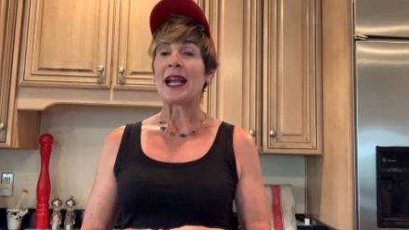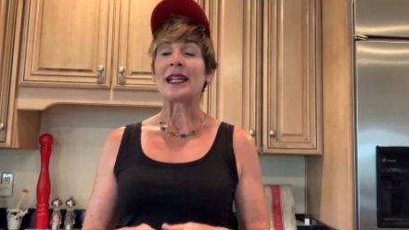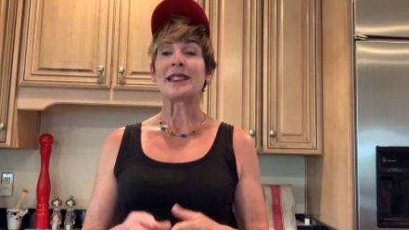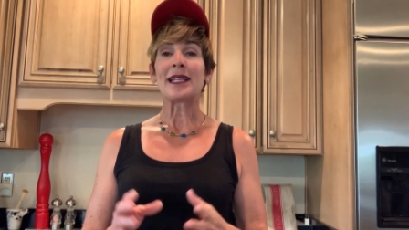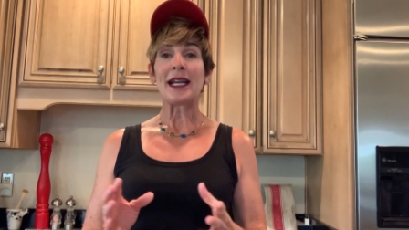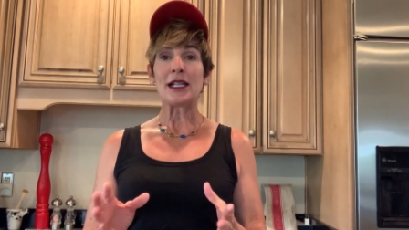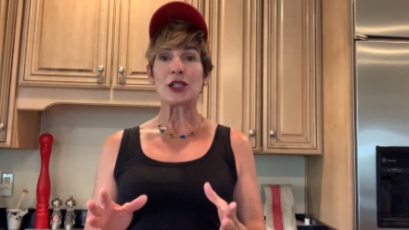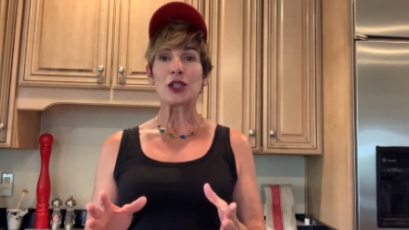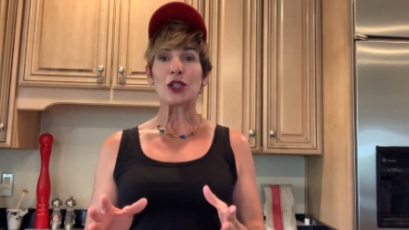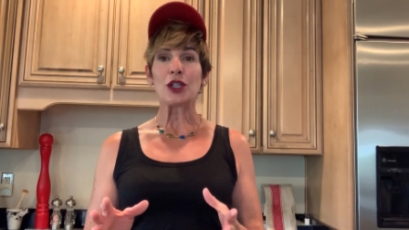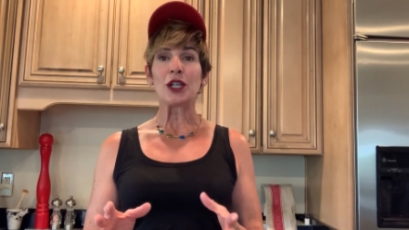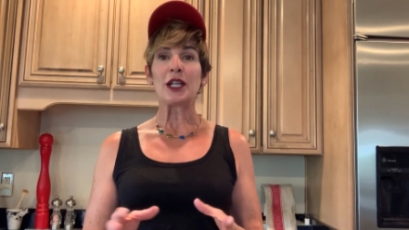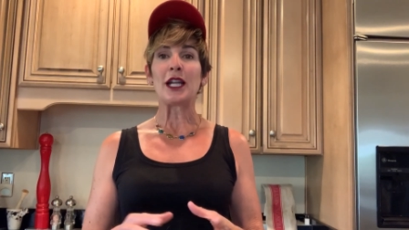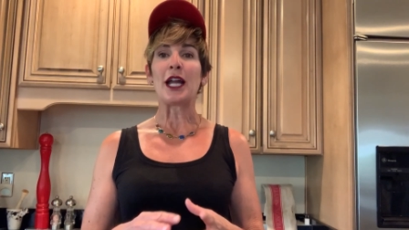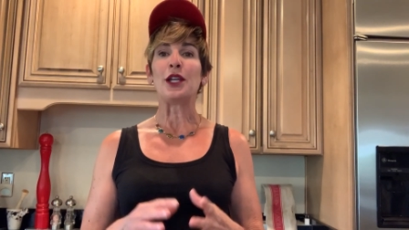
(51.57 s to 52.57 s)
it tastes
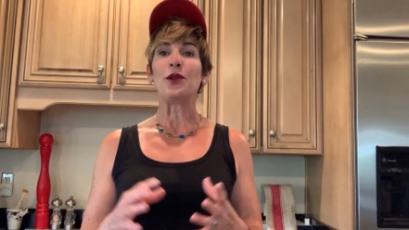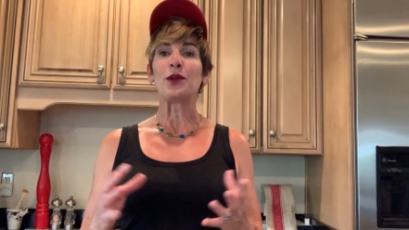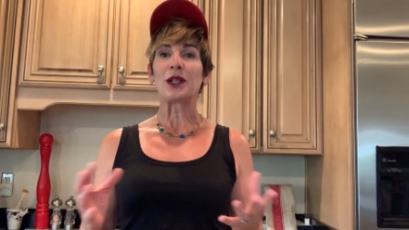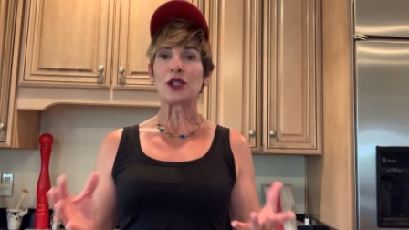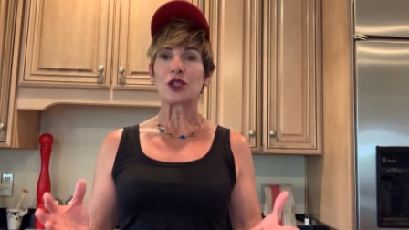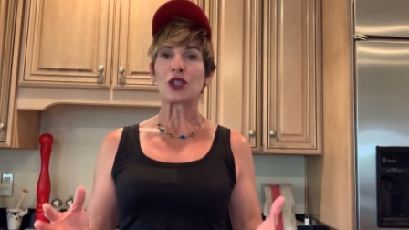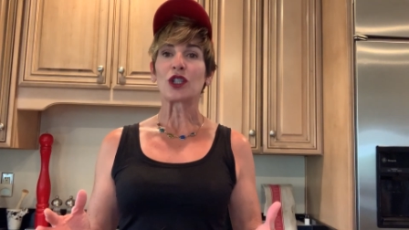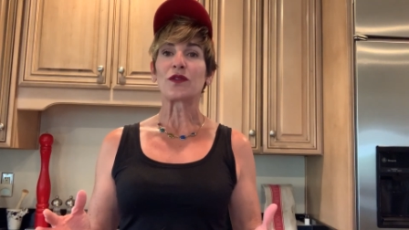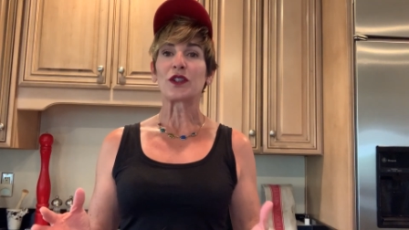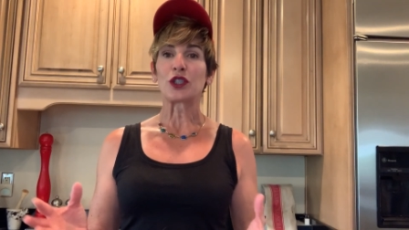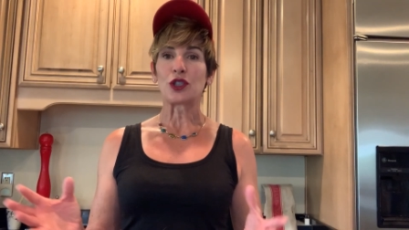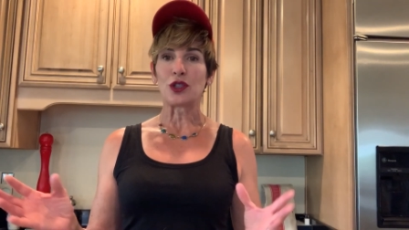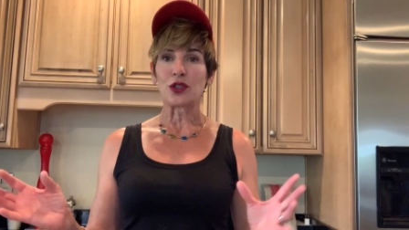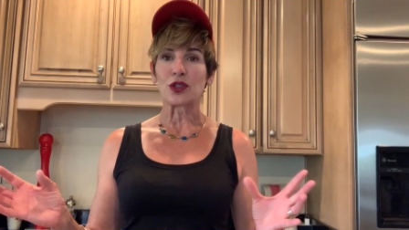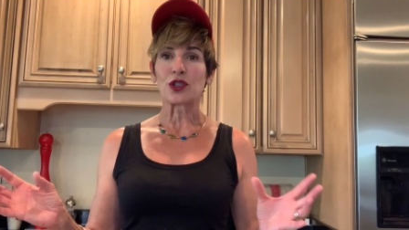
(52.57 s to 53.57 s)
good, and you can serve
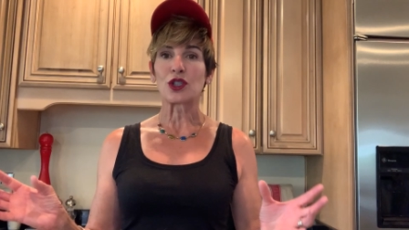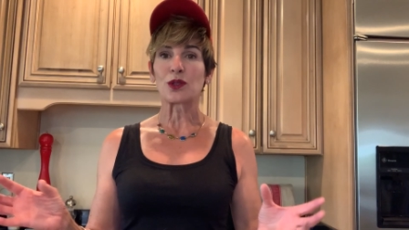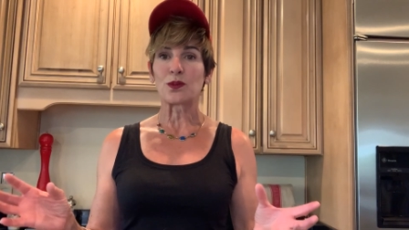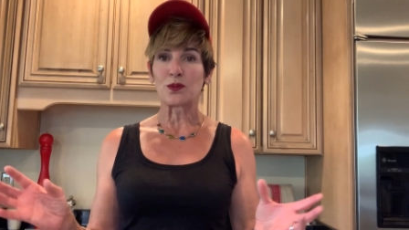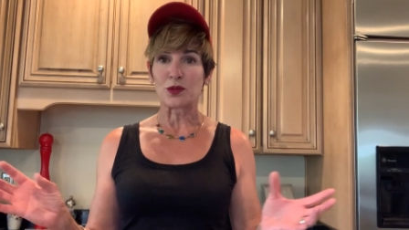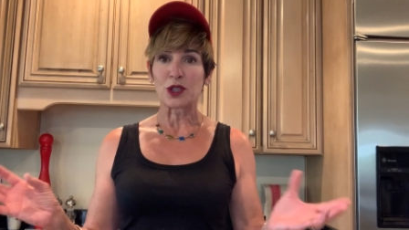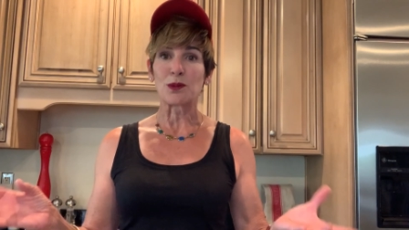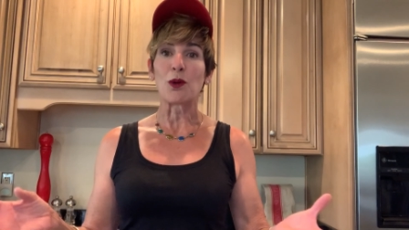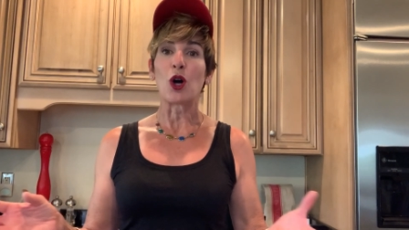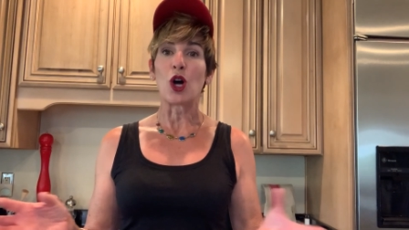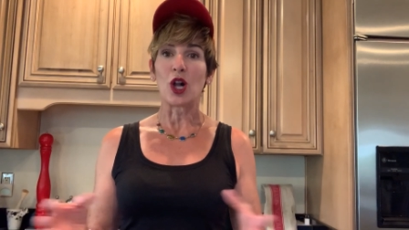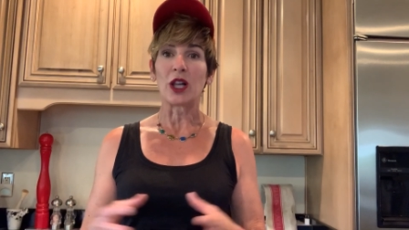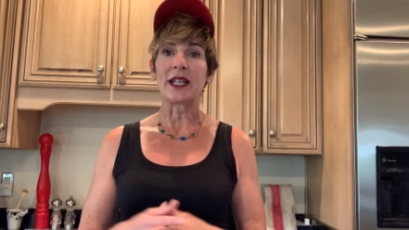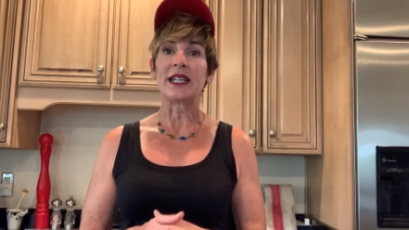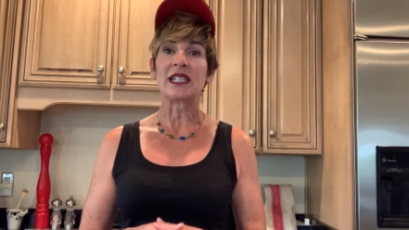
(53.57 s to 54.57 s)
it to your small,